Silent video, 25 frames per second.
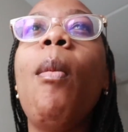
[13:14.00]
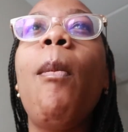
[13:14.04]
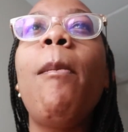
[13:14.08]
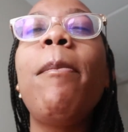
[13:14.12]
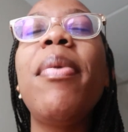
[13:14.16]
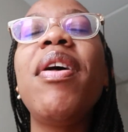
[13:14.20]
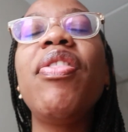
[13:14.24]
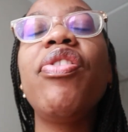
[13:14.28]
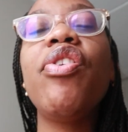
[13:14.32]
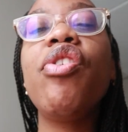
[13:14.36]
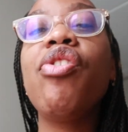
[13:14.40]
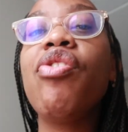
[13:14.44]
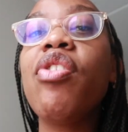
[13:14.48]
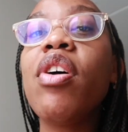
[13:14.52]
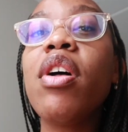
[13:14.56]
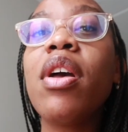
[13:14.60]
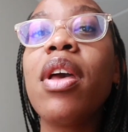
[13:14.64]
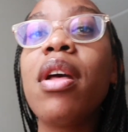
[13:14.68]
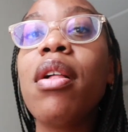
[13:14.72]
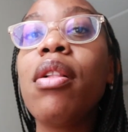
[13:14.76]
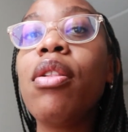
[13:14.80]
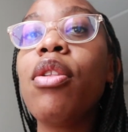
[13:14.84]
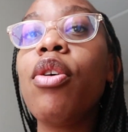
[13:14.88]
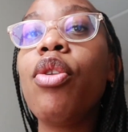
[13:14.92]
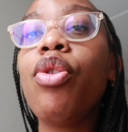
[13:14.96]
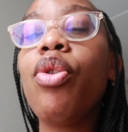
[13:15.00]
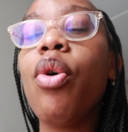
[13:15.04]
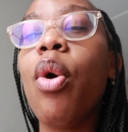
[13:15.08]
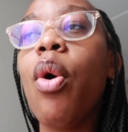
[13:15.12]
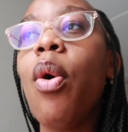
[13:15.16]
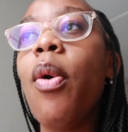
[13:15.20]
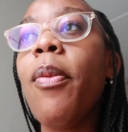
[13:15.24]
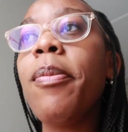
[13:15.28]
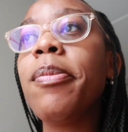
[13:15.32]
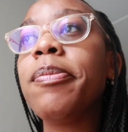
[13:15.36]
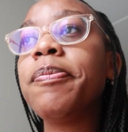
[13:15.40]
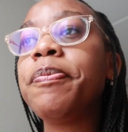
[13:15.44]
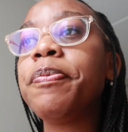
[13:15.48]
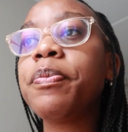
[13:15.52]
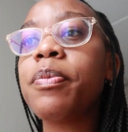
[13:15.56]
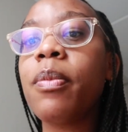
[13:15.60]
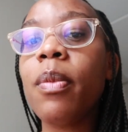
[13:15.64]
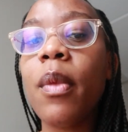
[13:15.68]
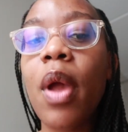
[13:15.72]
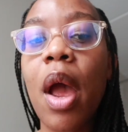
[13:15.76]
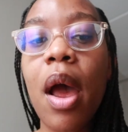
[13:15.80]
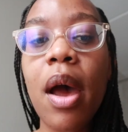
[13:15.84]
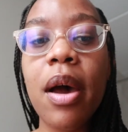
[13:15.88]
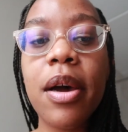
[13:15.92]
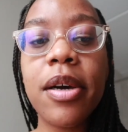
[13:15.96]
but they still killed it though.
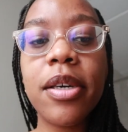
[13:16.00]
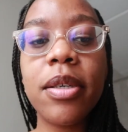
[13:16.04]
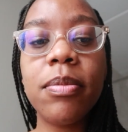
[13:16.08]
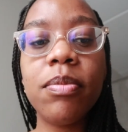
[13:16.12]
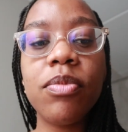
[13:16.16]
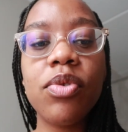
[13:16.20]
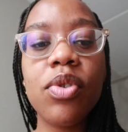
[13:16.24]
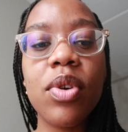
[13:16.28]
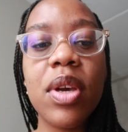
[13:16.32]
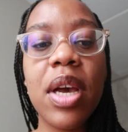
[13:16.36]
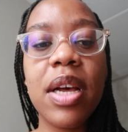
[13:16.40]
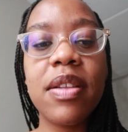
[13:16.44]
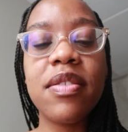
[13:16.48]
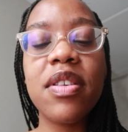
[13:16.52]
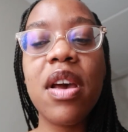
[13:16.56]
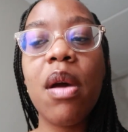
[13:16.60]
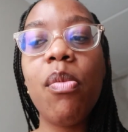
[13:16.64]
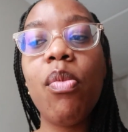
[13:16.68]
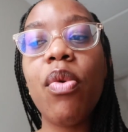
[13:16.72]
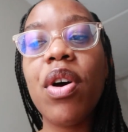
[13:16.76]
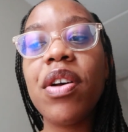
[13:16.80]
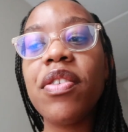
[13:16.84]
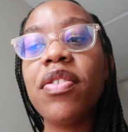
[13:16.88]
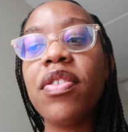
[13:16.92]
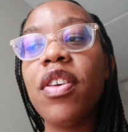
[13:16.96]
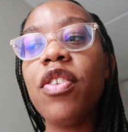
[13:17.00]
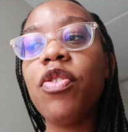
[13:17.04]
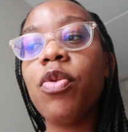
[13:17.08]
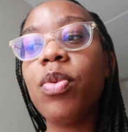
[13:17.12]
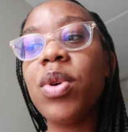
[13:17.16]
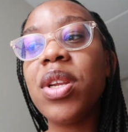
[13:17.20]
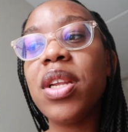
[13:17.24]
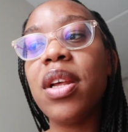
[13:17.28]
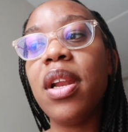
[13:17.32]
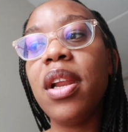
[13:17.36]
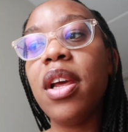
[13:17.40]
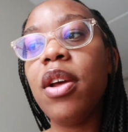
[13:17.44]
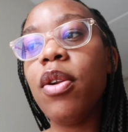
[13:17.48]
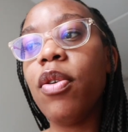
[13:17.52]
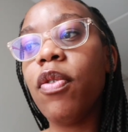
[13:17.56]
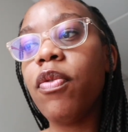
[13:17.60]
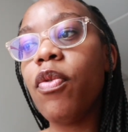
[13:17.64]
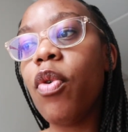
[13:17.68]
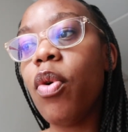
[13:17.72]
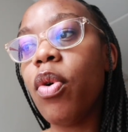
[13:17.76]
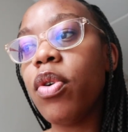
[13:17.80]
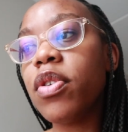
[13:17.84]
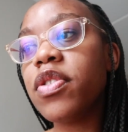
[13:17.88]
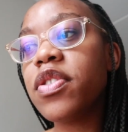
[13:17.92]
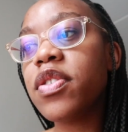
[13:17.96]
So yeah, time wise things were delayed of
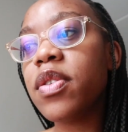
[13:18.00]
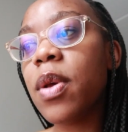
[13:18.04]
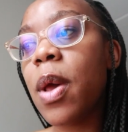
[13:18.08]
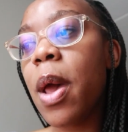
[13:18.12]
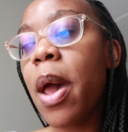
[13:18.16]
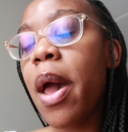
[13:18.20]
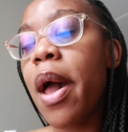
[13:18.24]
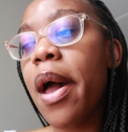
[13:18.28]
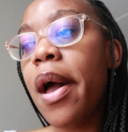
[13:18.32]
course.